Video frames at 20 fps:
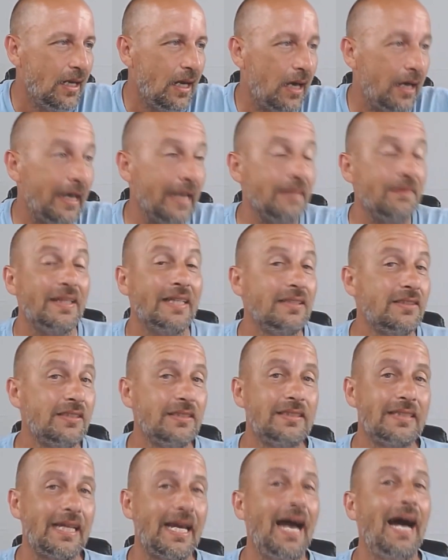all right, this
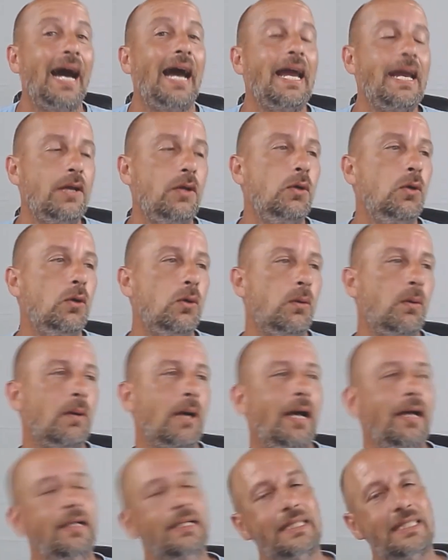is a guy
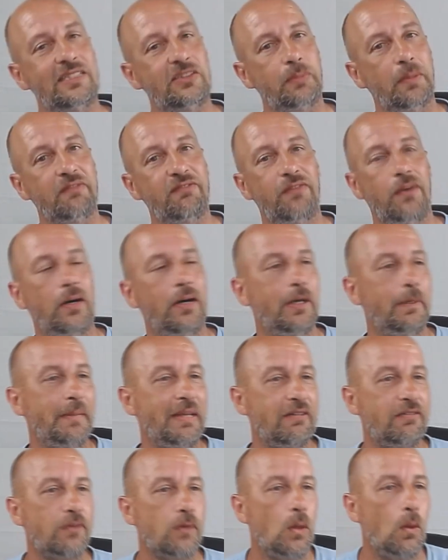who he's been following
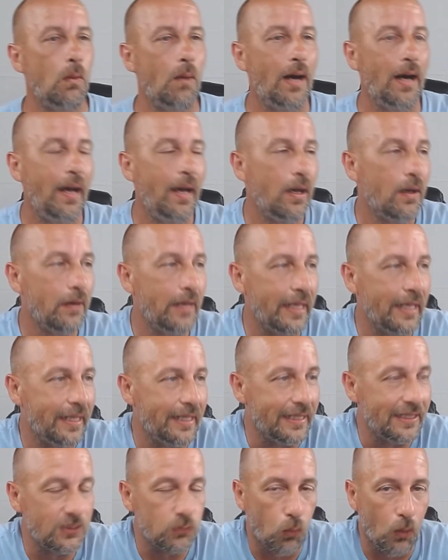me for a while,
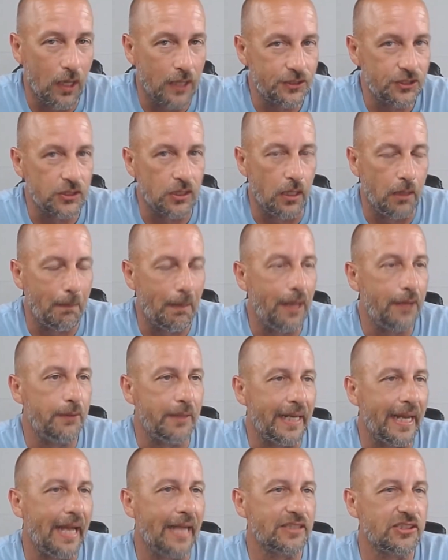and he's watched all my
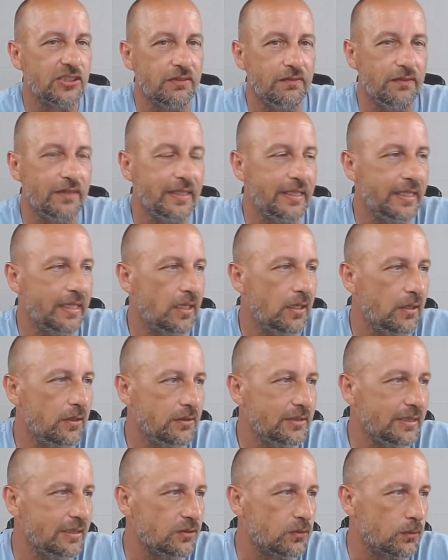reaction
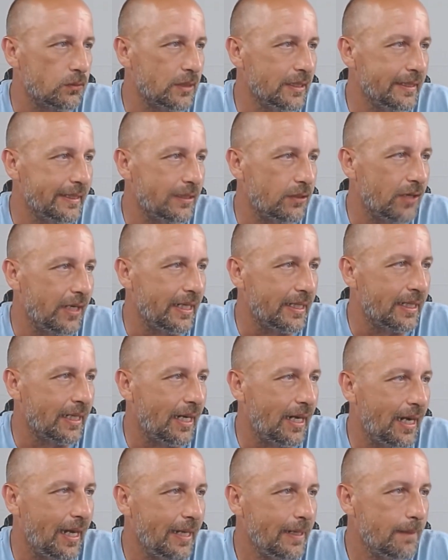videos. He's a really great
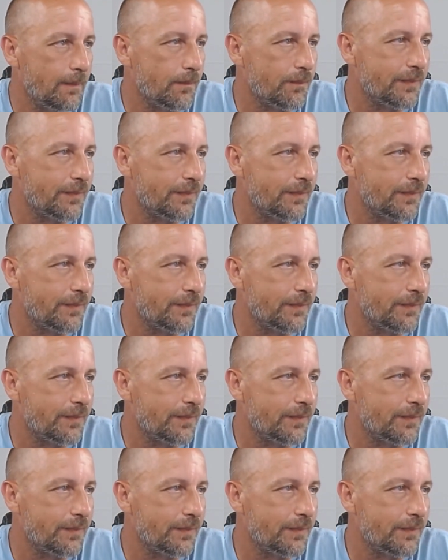guy,